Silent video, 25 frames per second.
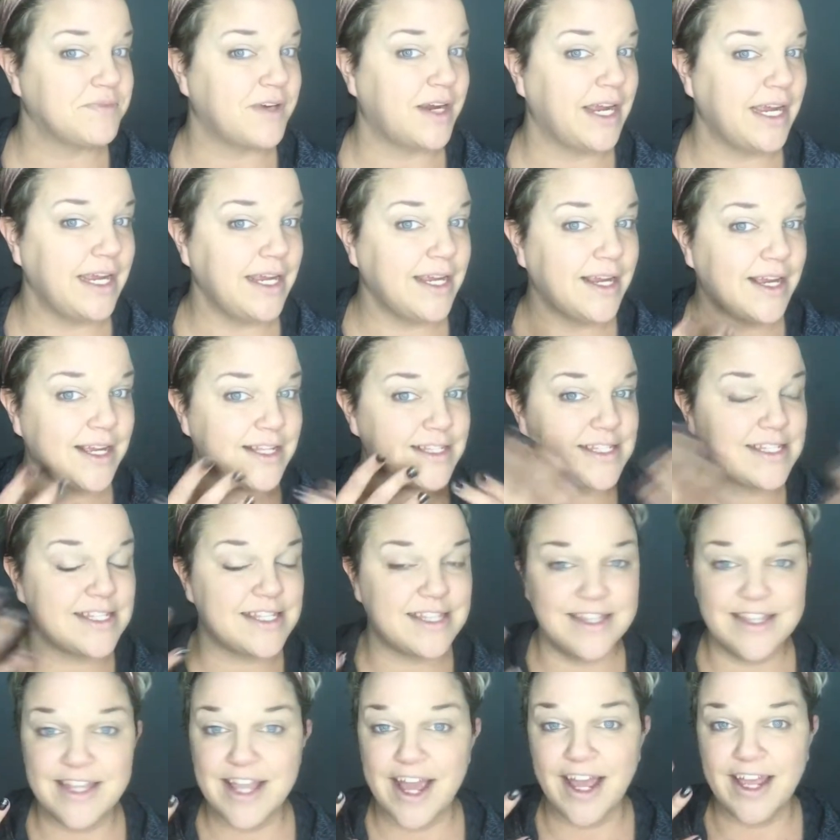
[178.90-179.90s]
Right? It's
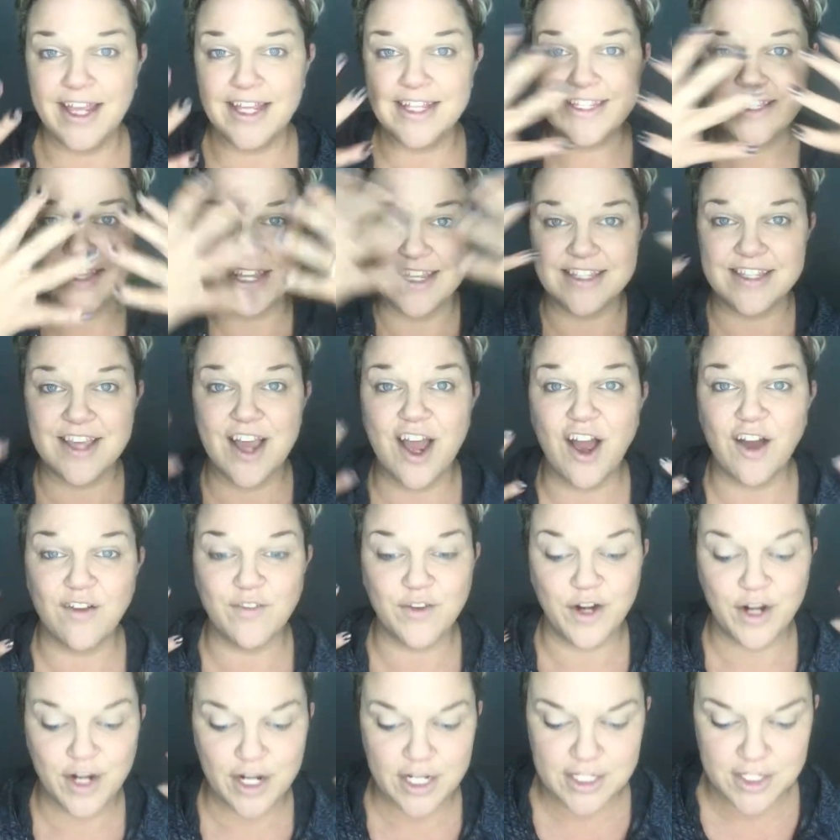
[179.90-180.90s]
nice, it's
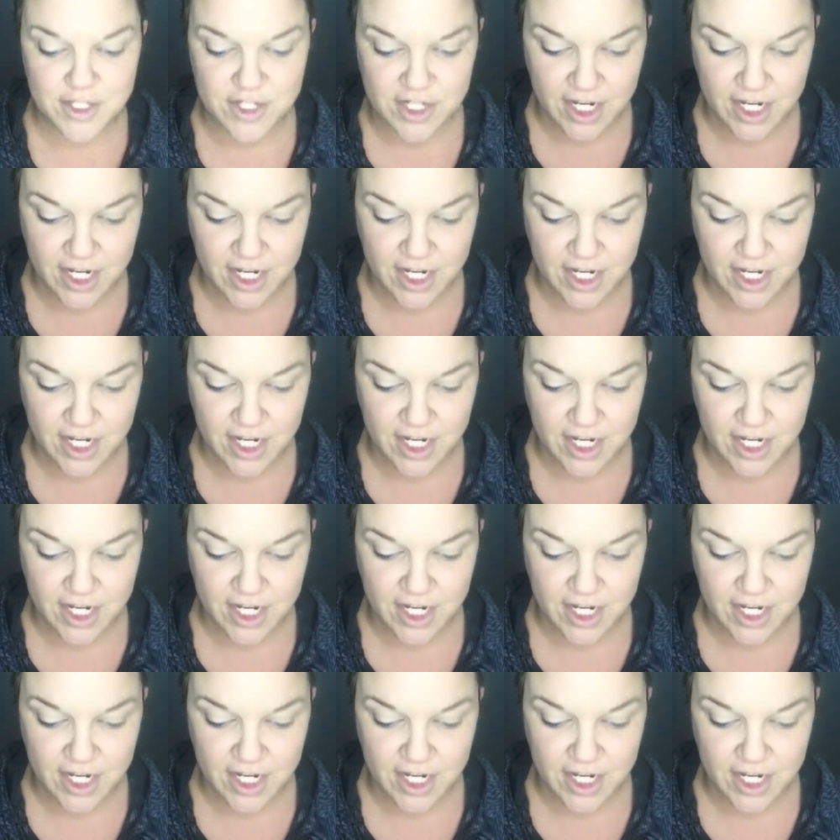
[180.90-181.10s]
covered, it's